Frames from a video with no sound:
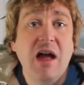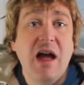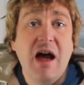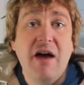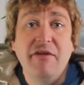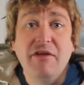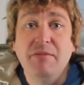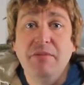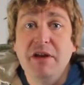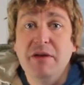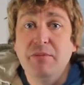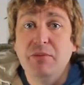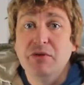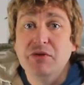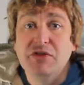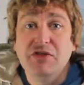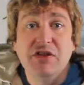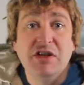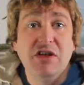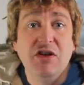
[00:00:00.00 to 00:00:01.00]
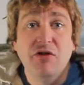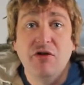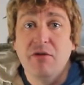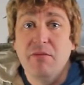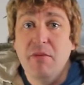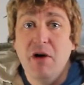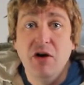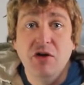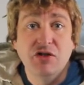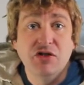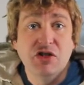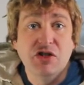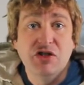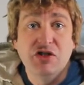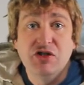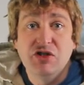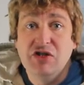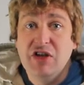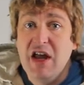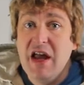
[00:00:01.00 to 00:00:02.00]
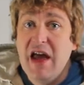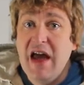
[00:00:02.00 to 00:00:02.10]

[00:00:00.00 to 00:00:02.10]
having people see your emotions,